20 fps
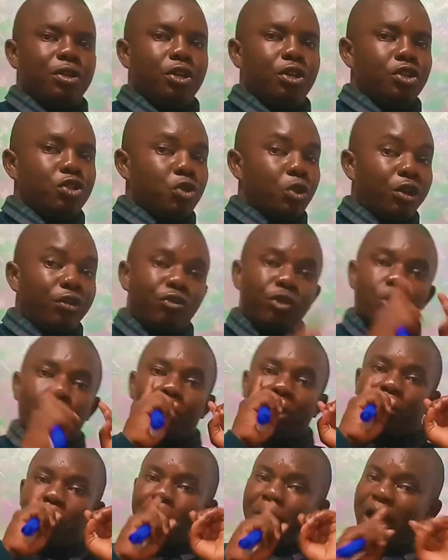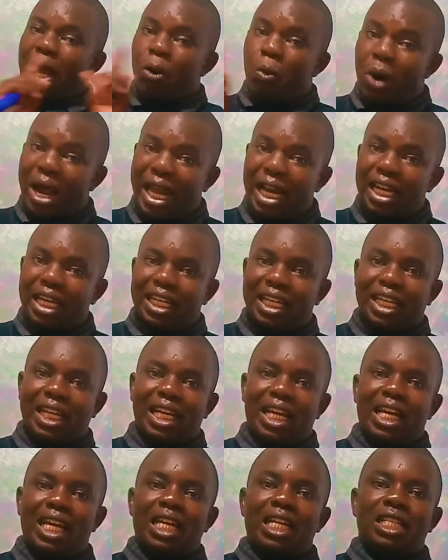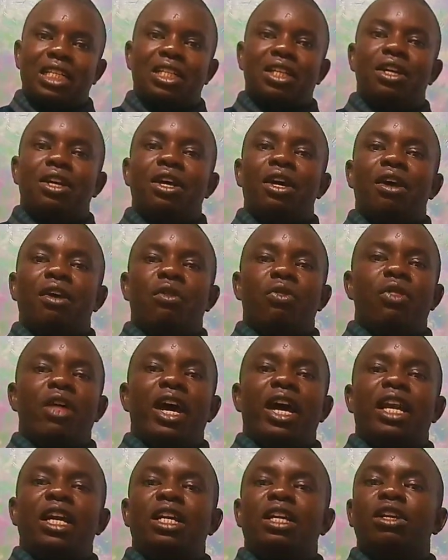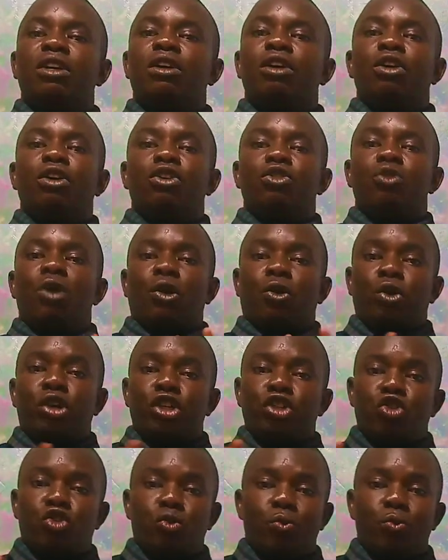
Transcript: So if you prepare well in it, then you are going to